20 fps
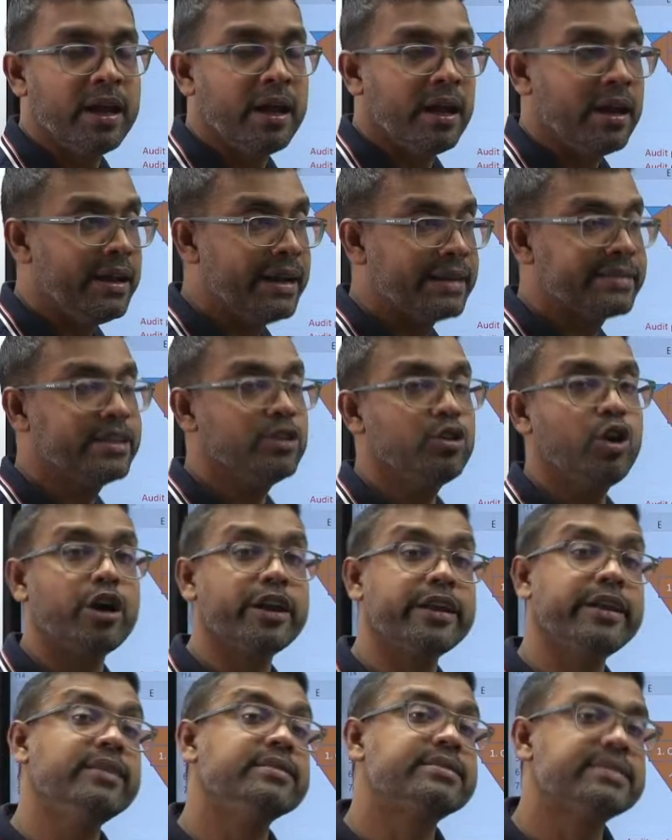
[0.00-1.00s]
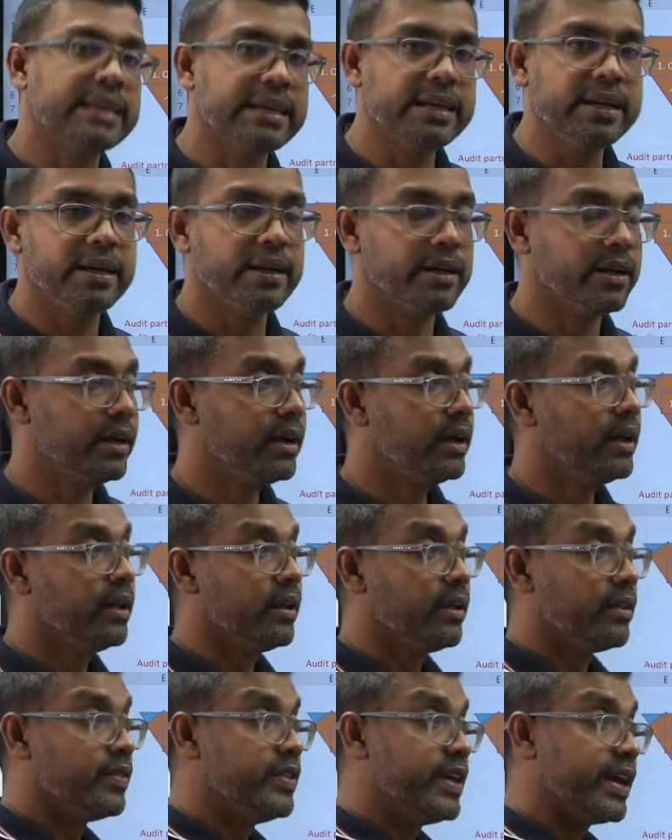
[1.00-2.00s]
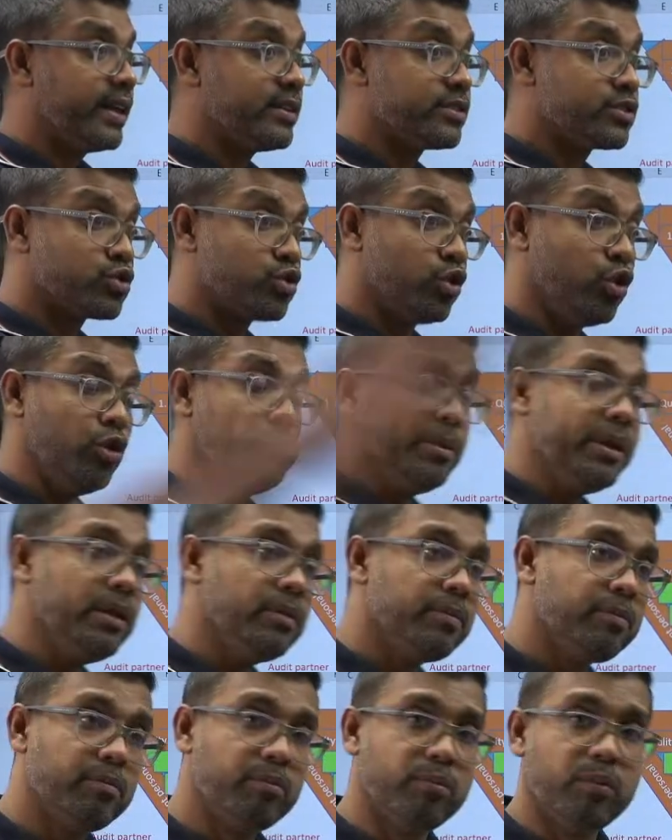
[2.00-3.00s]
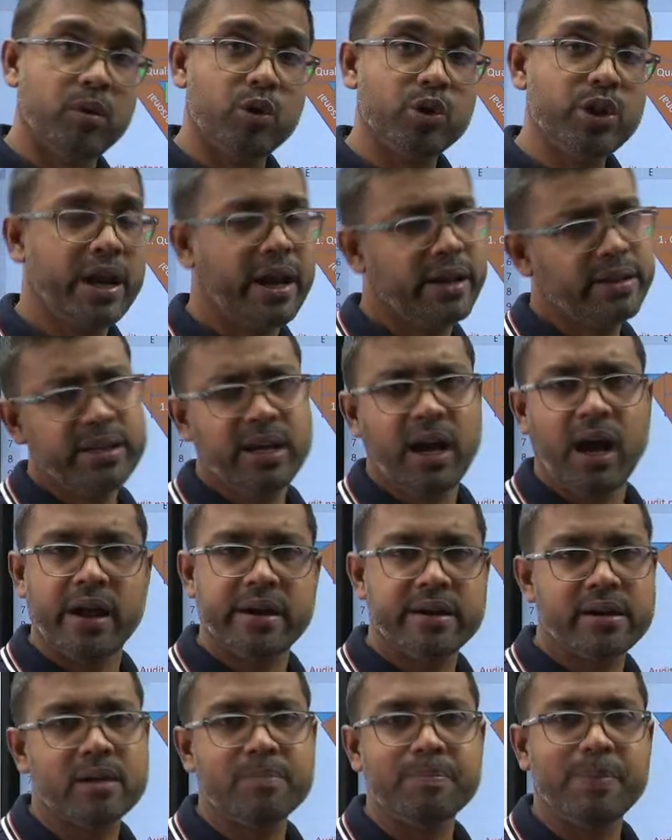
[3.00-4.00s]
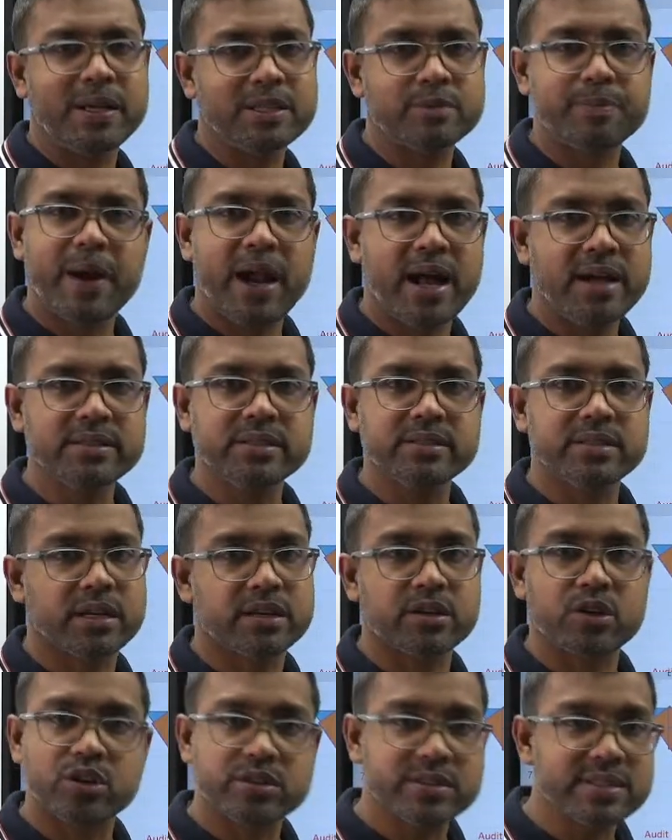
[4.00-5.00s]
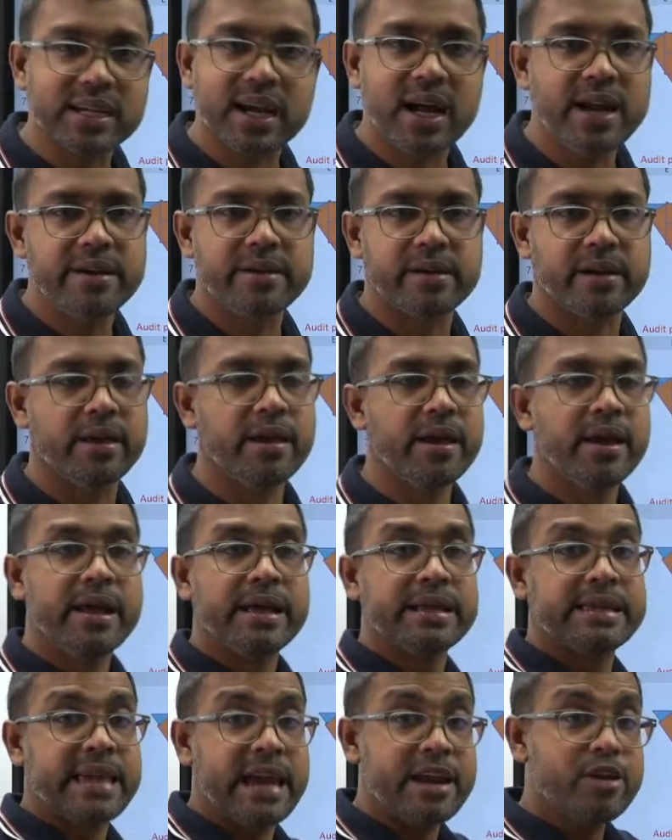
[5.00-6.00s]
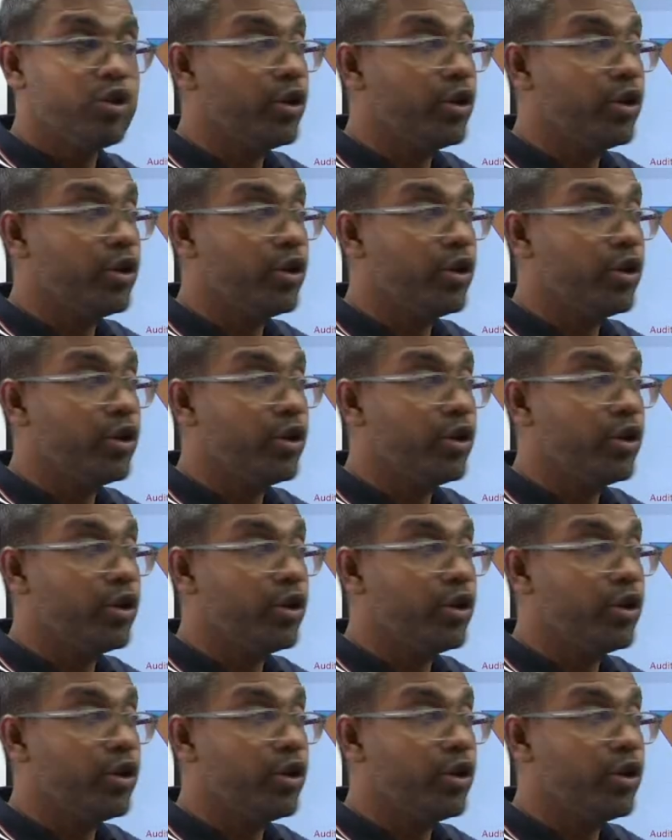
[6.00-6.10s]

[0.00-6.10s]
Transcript: Let's say you're auditing Single. There are so many, more than I think 100 plus branches across the country. Can you